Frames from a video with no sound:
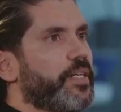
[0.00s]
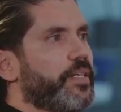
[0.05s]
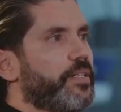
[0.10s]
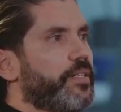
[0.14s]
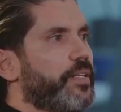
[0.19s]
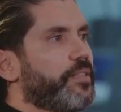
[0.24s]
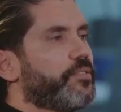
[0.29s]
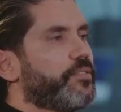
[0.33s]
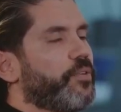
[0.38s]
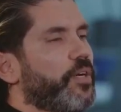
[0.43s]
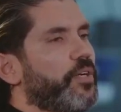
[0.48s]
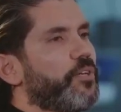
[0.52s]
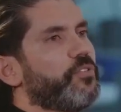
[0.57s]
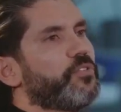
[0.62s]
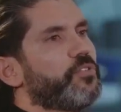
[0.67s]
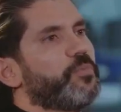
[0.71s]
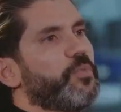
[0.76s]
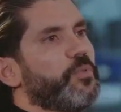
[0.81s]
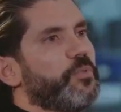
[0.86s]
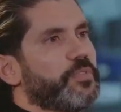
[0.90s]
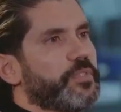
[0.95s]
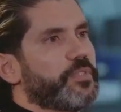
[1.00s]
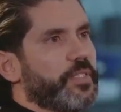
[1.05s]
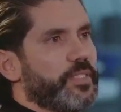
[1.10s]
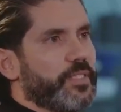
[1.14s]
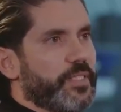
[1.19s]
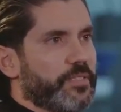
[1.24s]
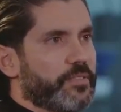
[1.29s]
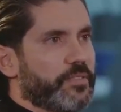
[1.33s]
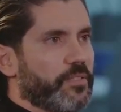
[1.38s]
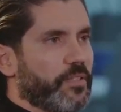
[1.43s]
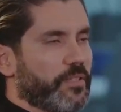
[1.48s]
led to a huge boost in
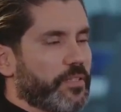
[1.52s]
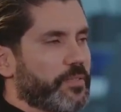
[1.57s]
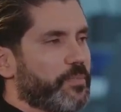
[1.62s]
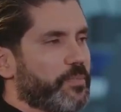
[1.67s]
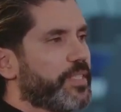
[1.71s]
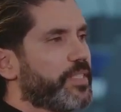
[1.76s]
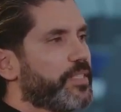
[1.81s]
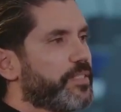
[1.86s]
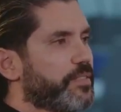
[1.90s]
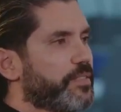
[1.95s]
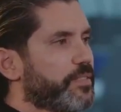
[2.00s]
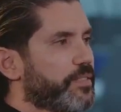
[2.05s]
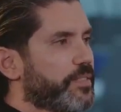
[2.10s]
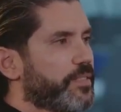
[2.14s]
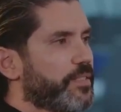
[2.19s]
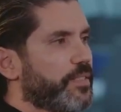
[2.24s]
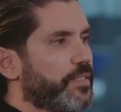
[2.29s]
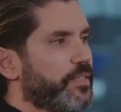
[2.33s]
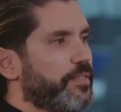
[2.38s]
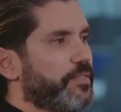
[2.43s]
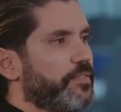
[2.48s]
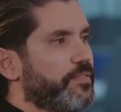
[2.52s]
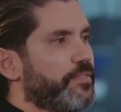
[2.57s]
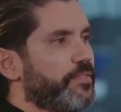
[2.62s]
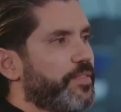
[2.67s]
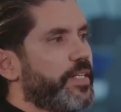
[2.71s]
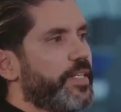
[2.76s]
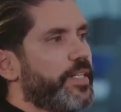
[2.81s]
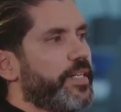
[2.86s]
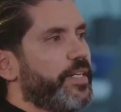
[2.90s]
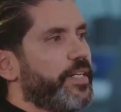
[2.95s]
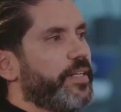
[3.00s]
these stocks. But it's
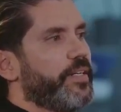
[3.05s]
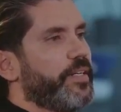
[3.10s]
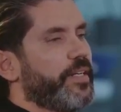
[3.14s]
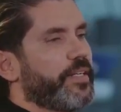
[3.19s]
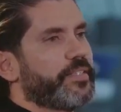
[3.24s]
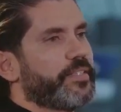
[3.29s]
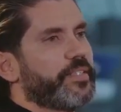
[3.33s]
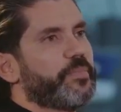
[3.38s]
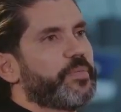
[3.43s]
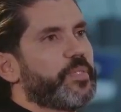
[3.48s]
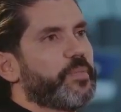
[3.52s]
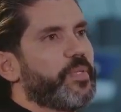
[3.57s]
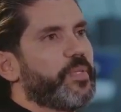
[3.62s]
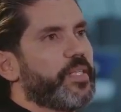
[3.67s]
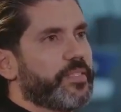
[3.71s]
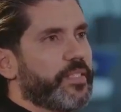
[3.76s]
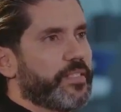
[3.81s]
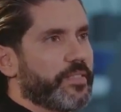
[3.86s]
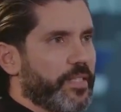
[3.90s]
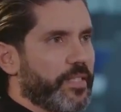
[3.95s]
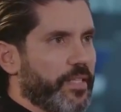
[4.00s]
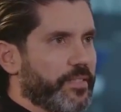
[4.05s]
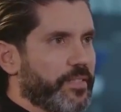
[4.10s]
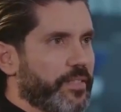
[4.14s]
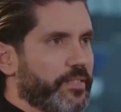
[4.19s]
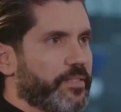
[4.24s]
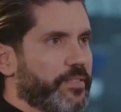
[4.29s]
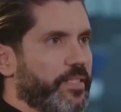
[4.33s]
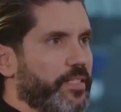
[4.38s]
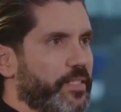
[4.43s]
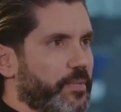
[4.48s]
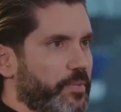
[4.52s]
very acceptable and
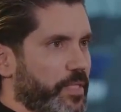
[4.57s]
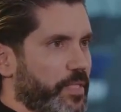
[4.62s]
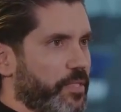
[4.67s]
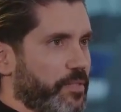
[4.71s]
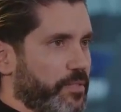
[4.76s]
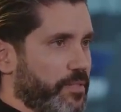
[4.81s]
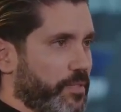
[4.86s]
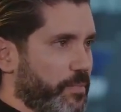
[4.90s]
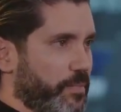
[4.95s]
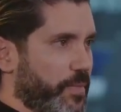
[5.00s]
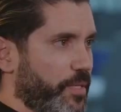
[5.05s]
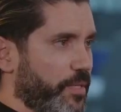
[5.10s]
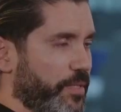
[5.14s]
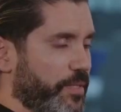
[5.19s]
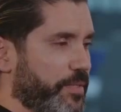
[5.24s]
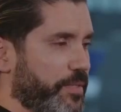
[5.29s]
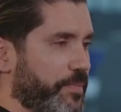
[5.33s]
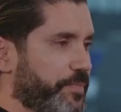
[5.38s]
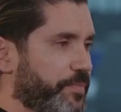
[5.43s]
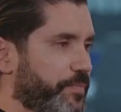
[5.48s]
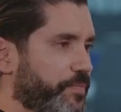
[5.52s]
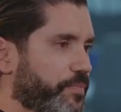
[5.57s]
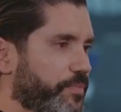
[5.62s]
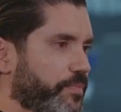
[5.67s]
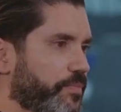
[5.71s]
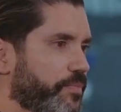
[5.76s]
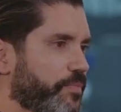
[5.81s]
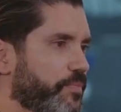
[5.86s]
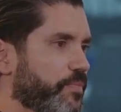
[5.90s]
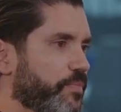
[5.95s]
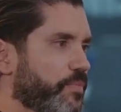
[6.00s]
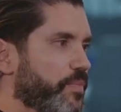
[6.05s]
understandable also, because
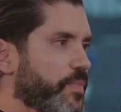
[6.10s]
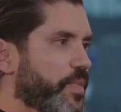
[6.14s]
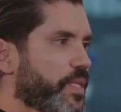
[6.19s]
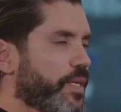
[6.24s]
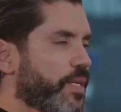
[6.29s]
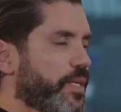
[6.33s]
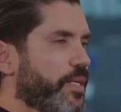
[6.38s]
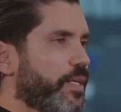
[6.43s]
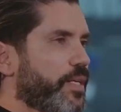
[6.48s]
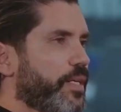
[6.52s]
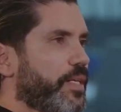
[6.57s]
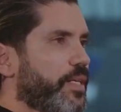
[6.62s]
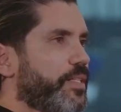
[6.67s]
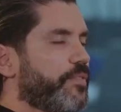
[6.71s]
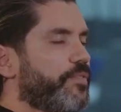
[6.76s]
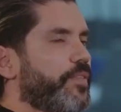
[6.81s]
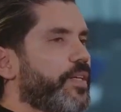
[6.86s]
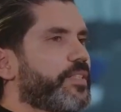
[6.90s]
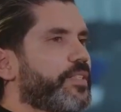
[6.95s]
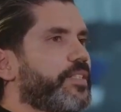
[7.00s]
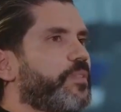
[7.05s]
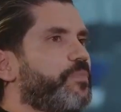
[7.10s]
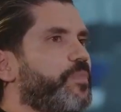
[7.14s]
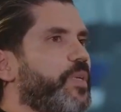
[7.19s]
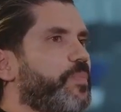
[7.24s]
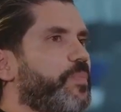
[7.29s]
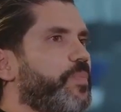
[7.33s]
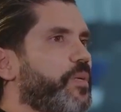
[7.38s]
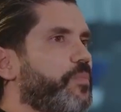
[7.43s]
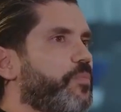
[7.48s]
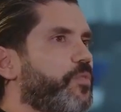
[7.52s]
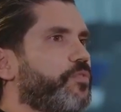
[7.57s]
the fact that
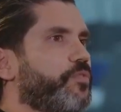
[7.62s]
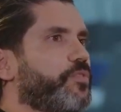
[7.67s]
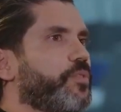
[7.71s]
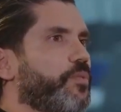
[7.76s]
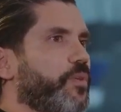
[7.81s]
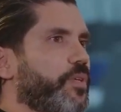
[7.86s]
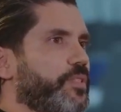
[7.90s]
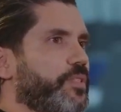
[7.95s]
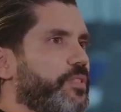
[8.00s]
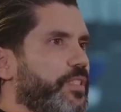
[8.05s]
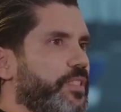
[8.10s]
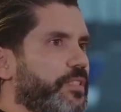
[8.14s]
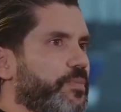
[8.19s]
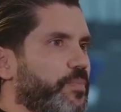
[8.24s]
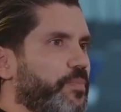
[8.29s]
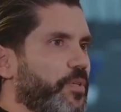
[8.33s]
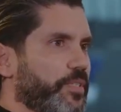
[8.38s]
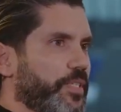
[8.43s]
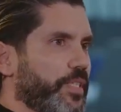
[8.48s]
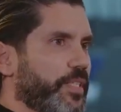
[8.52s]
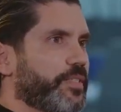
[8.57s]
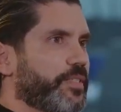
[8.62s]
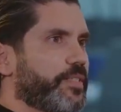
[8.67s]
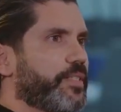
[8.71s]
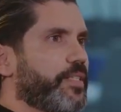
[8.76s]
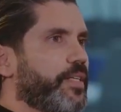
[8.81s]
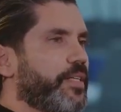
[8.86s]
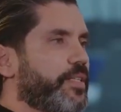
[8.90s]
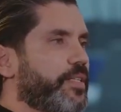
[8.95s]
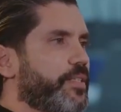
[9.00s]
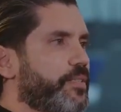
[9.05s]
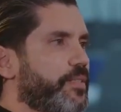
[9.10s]
people move towards these
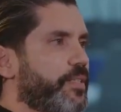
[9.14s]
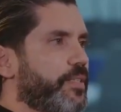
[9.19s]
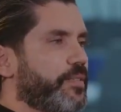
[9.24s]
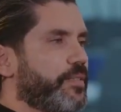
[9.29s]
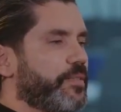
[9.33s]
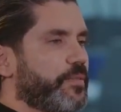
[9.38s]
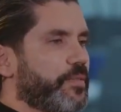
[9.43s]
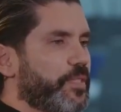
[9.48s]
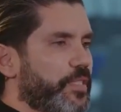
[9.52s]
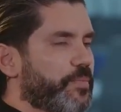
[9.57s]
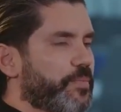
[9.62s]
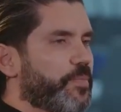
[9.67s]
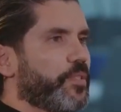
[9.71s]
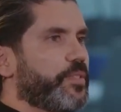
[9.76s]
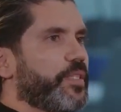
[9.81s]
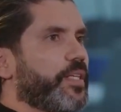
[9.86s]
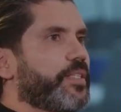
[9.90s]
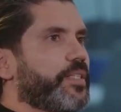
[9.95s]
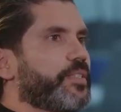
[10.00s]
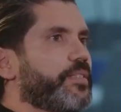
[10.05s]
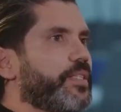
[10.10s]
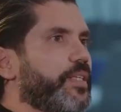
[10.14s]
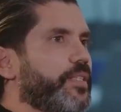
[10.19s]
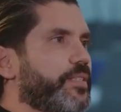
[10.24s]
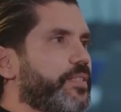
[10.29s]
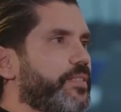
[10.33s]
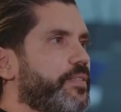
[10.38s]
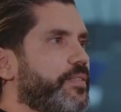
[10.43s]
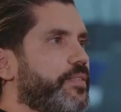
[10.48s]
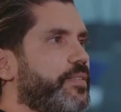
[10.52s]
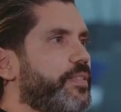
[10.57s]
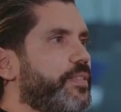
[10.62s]
products
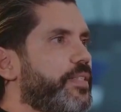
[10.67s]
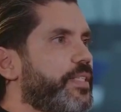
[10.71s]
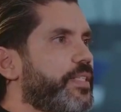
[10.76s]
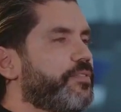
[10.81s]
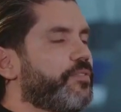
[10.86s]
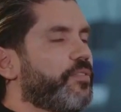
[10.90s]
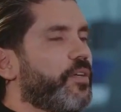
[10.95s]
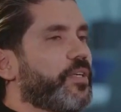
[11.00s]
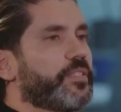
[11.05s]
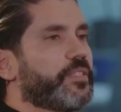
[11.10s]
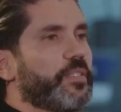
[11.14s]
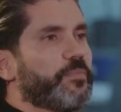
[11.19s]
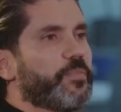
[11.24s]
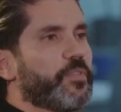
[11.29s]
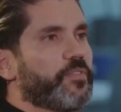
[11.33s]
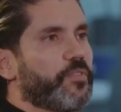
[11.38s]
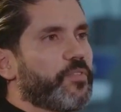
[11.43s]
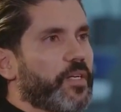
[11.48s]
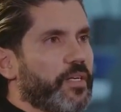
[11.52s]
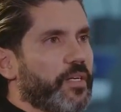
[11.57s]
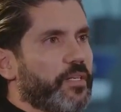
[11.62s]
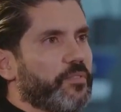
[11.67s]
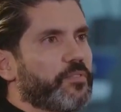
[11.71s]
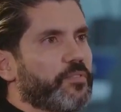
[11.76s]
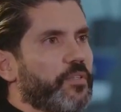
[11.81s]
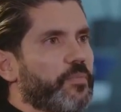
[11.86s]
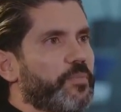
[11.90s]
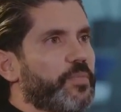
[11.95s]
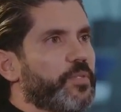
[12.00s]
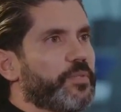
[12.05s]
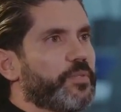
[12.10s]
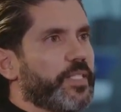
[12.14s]
and the need, for example, for cloud
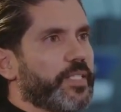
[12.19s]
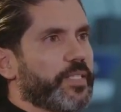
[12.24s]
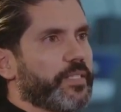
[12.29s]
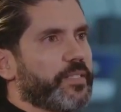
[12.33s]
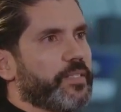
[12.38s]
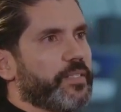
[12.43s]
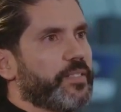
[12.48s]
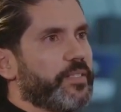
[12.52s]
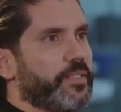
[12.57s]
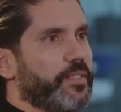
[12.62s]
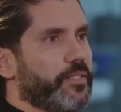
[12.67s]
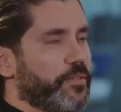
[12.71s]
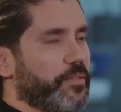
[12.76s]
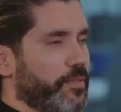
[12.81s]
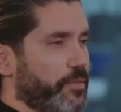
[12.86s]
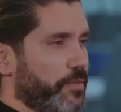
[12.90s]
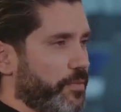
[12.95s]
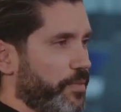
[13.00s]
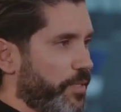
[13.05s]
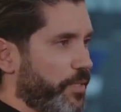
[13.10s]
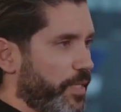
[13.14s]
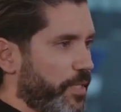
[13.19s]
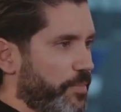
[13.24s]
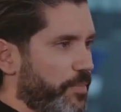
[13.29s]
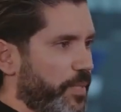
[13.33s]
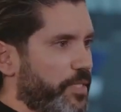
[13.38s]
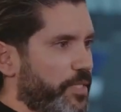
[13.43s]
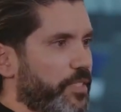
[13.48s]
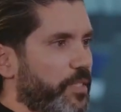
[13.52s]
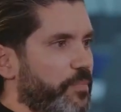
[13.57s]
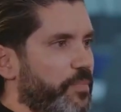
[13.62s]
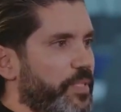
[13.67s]
computing. You can
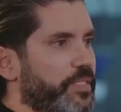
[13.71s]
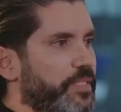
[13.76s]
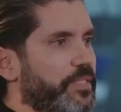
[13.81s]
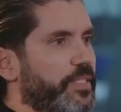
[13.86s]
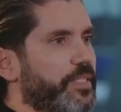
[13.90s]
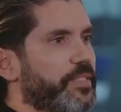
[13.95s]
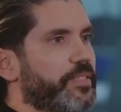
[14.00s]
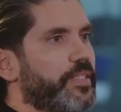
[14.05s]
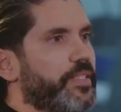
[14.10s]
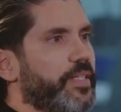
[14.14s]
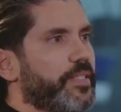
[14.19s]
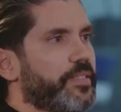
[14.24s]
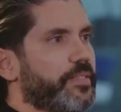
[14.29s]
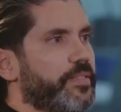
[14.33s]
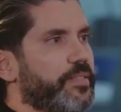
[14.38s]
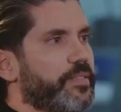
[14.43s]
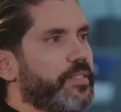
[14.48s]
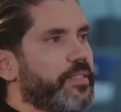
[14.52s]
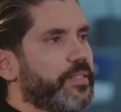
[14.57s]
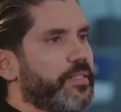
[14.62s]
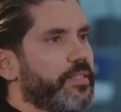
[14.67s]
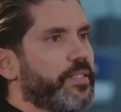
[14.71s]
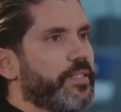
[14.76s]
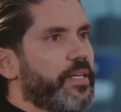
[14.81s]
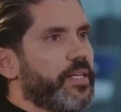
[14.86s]
imagine a business that